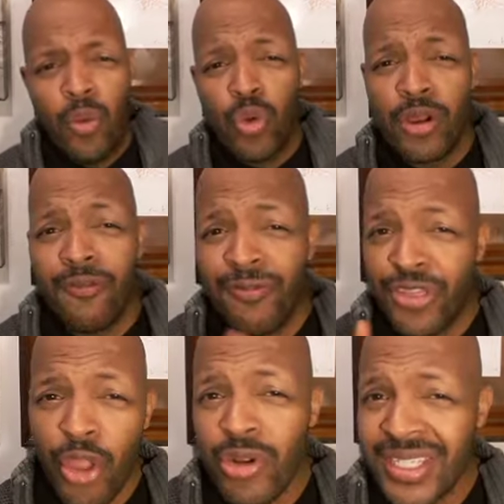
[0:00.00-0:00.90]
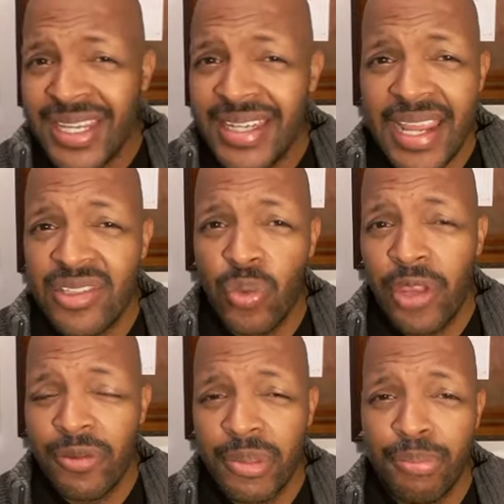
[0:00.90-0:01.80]
We're 13 days
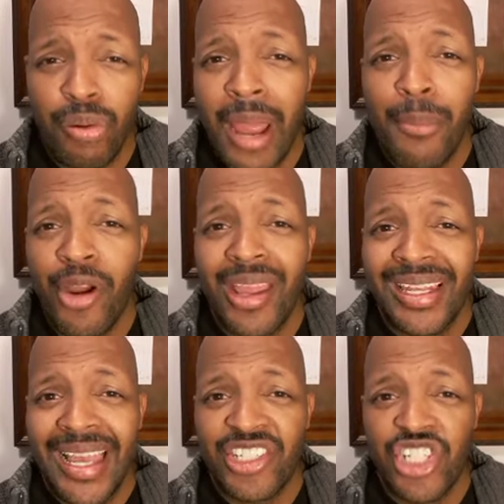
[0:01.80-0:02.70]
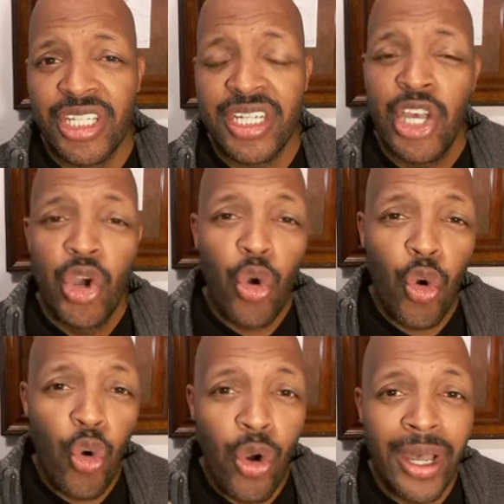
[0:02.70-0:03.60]
away from the primary election
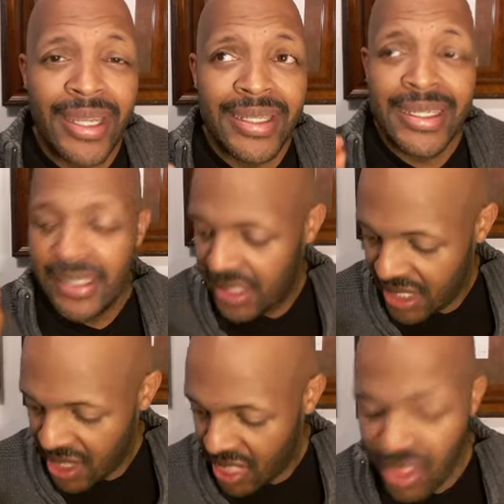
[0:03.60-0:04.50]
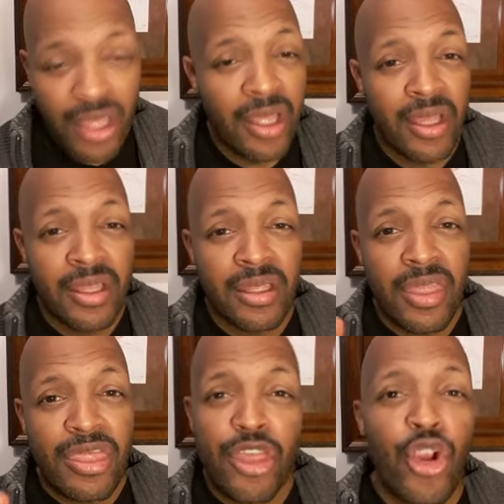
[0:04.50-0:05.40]
on the
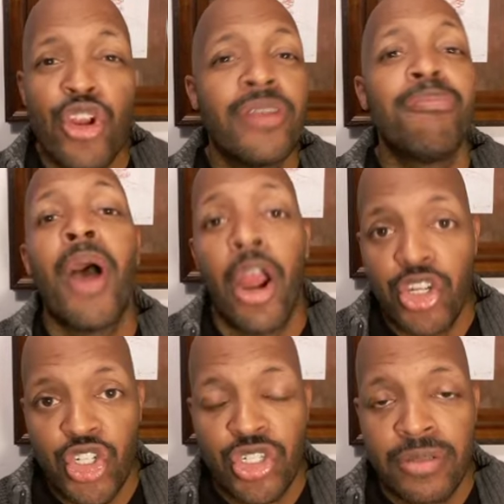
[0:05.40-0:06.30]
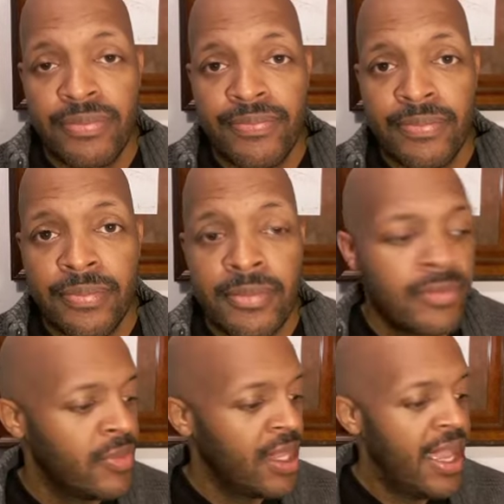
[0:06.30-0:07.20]
3rd of March.
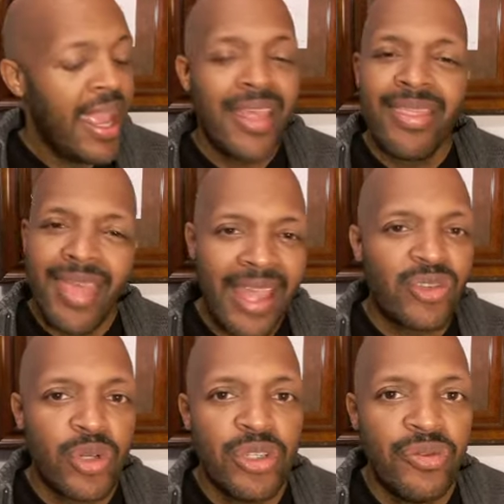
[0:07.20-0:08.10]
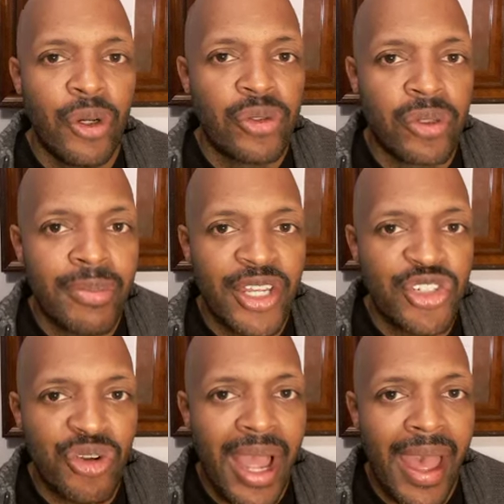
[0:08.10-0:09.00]
And that's where you vote on
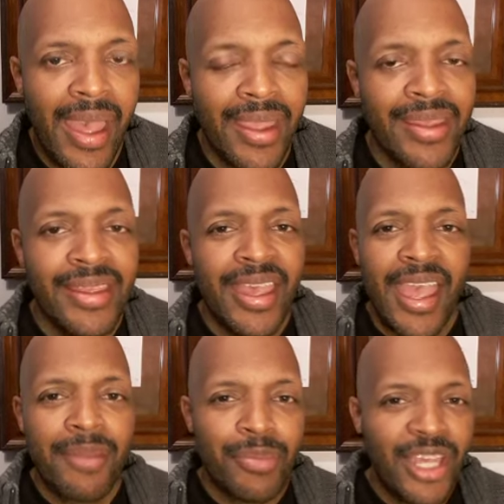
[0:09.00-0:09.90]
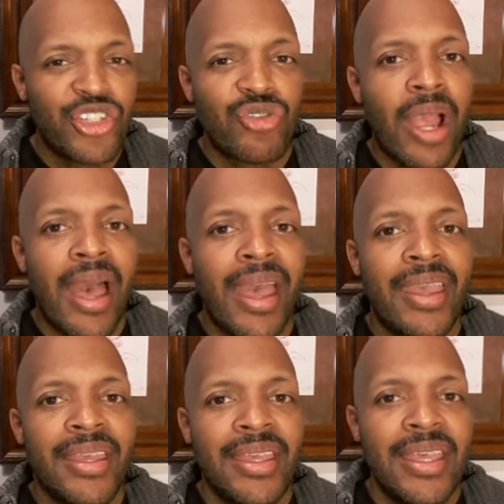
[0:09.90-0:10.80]
Measure I. And Measure
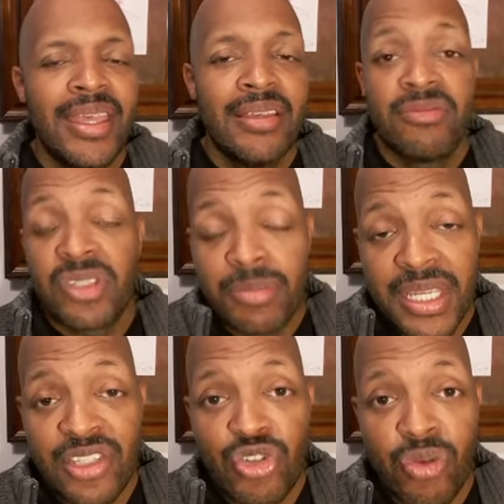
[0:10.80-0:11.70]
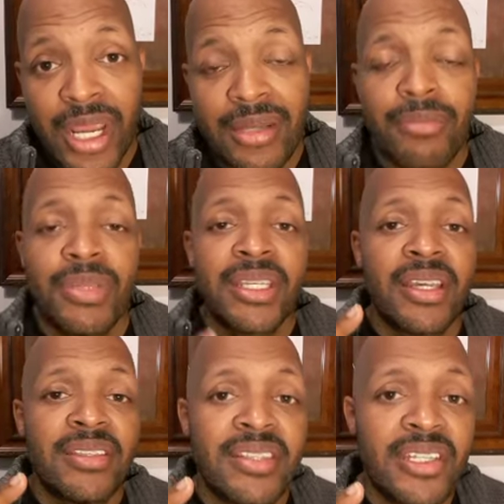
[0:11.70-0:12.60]
I, to me, is great
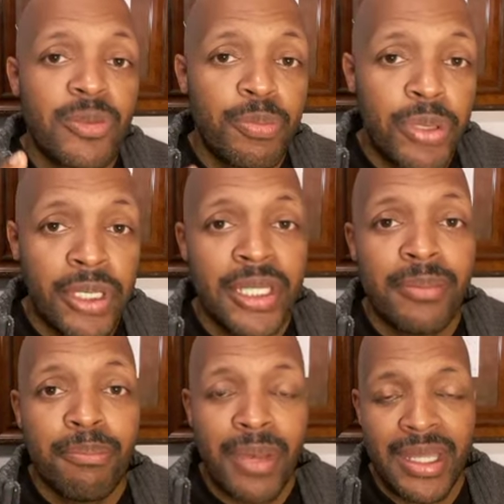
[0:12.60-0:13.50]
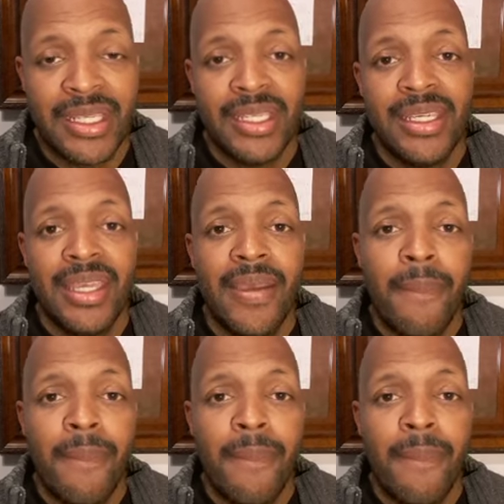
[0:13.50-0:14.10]
because it's putting money